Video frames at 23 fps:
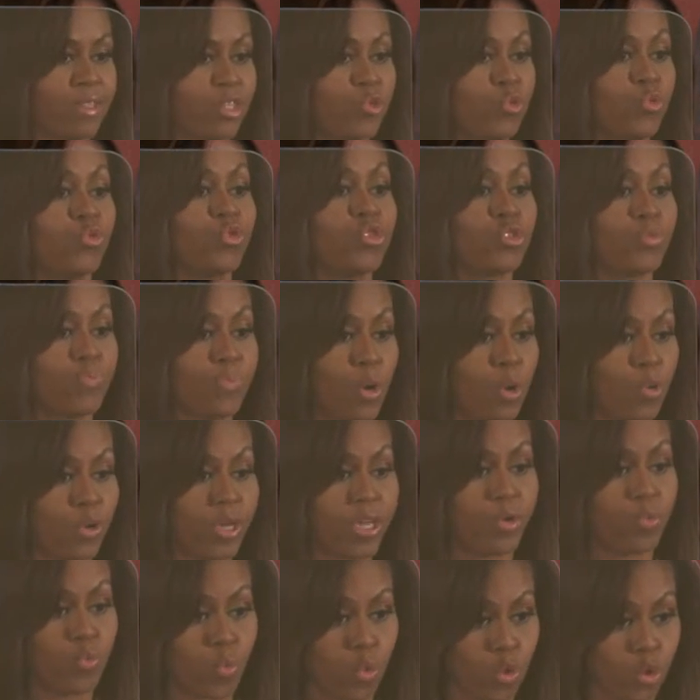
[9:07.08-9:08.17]
to
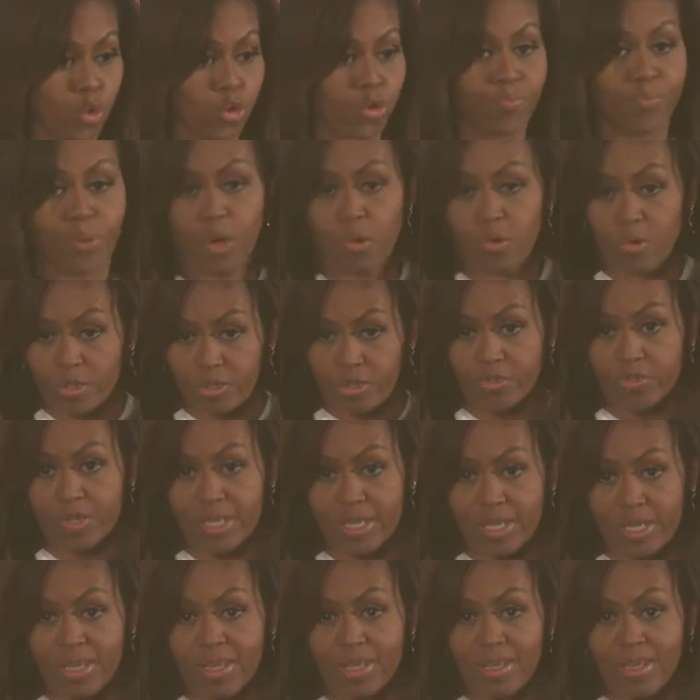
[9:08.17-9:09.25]
spoken word
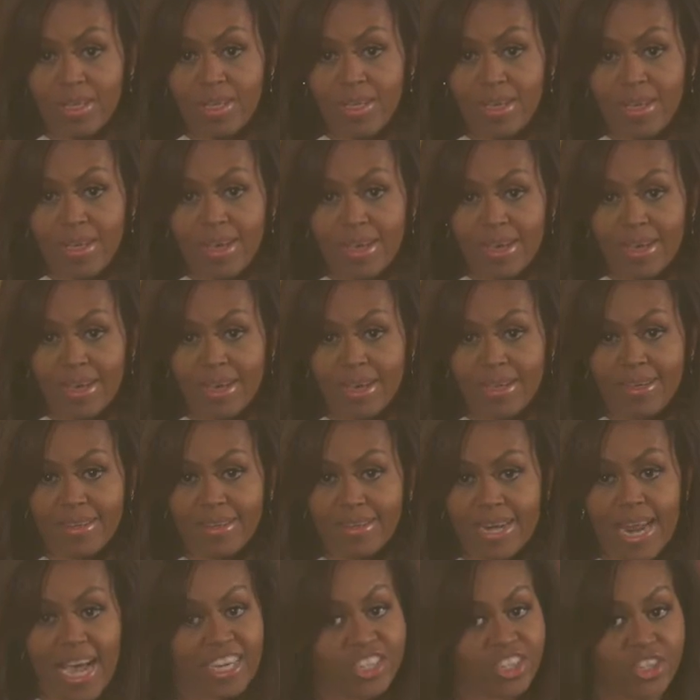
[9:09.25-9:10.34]
poetry. Uh,
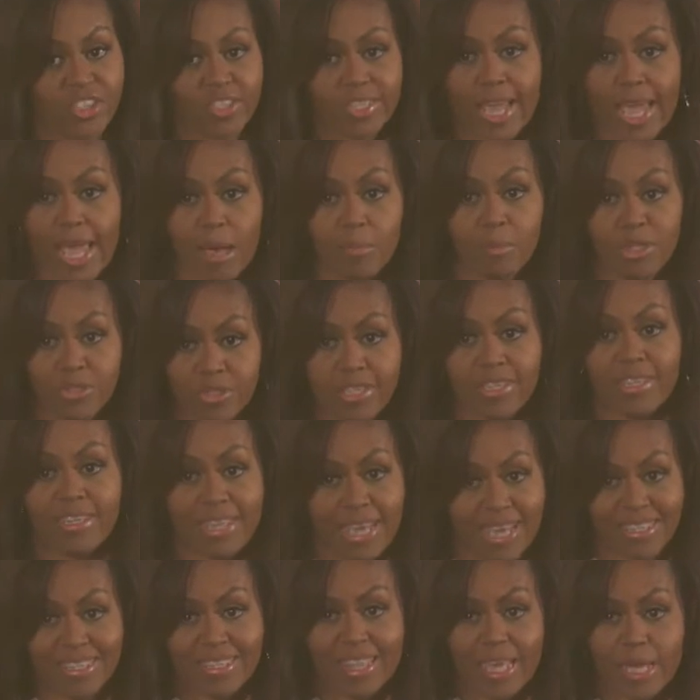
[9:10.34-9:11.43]
not just Hamilton,
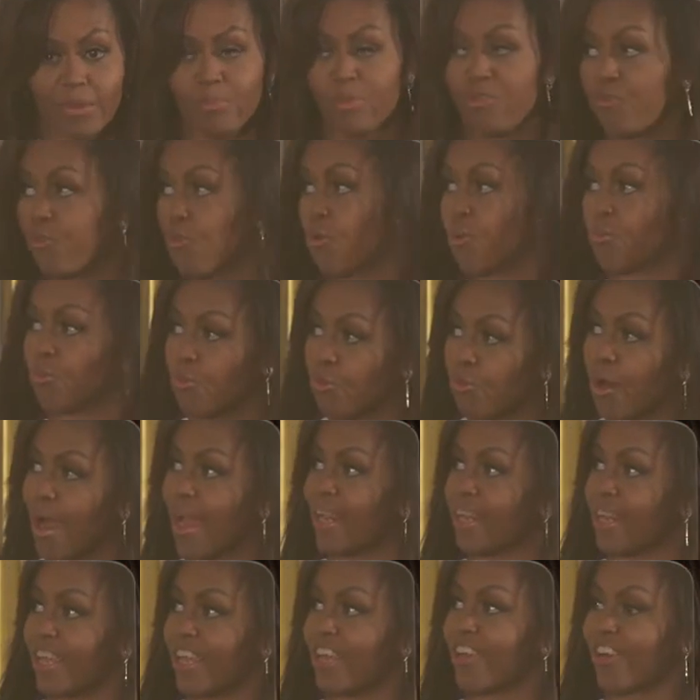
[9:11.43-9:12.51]
yes, they performed
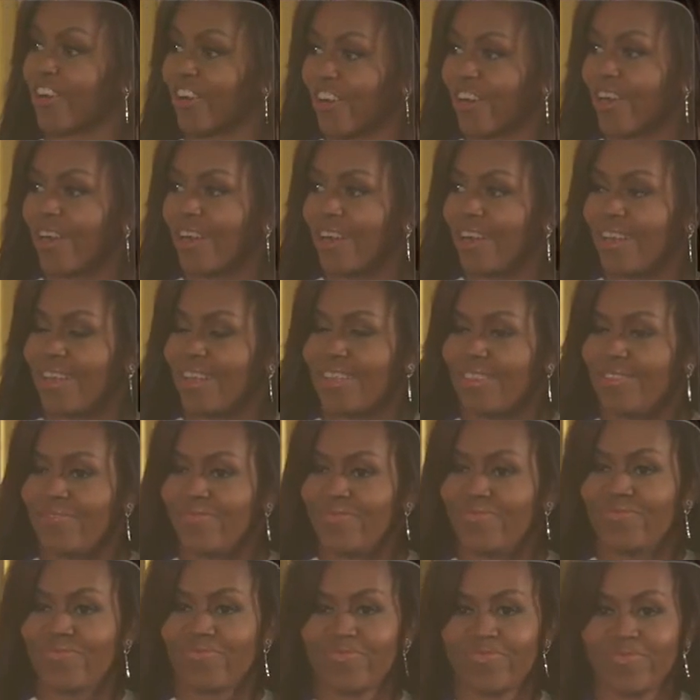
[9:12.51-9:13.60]
right here,
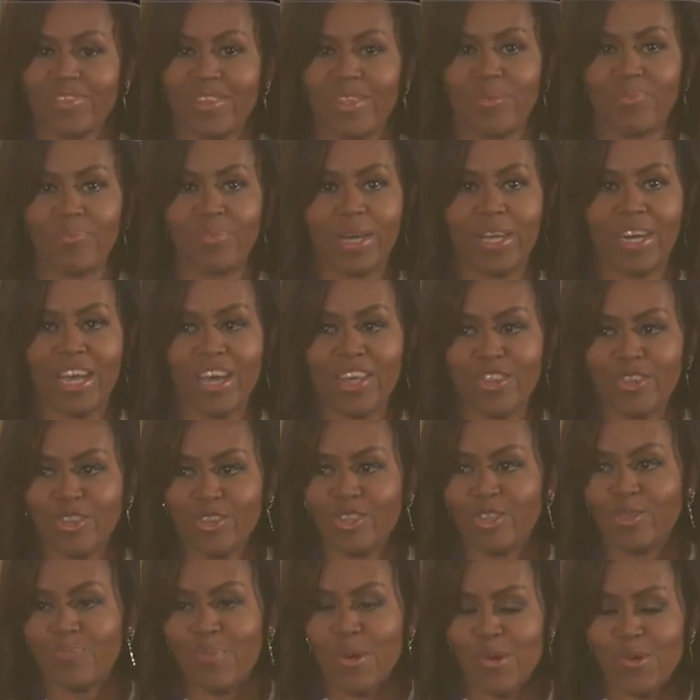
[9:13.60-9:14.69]
but other
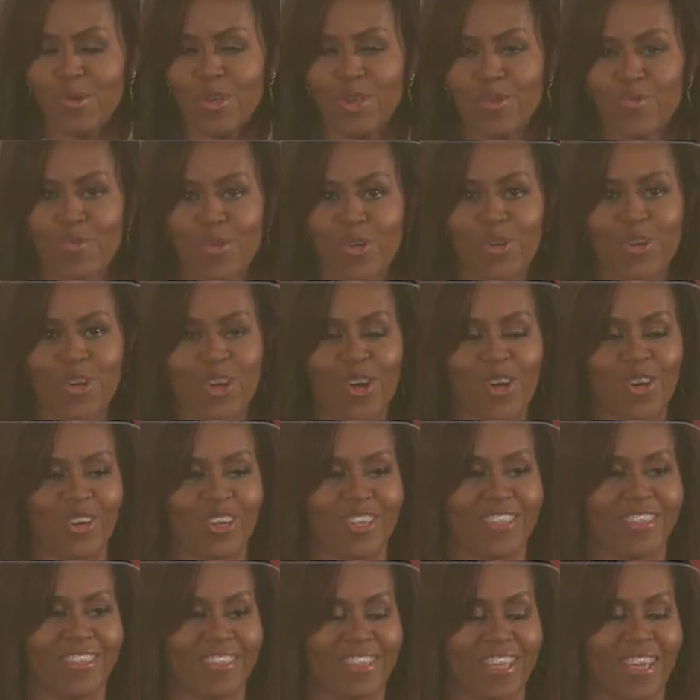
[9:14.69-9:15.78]
spoken word
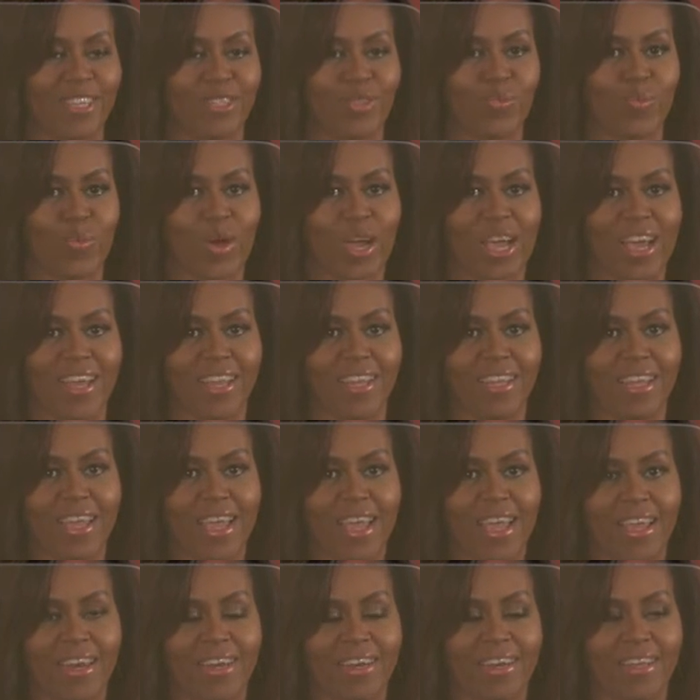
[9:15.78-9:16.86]
artists as well.
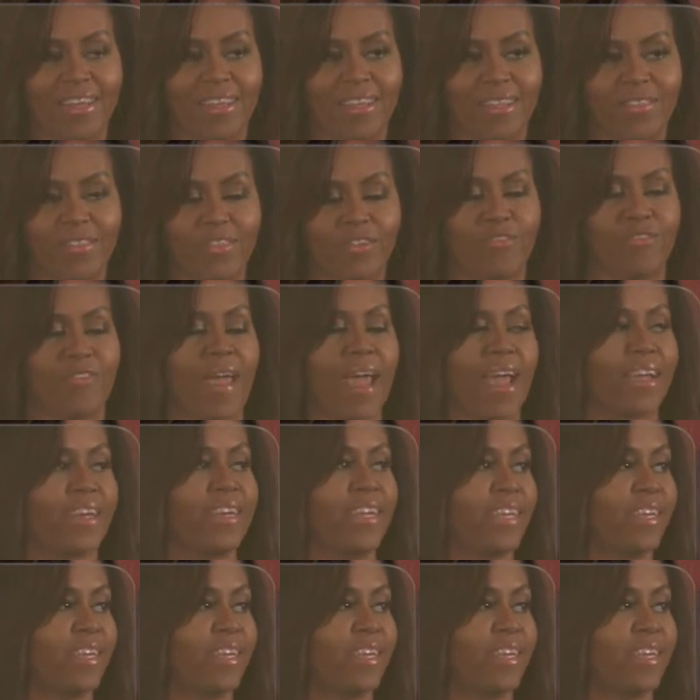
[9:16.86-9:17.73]
And the fact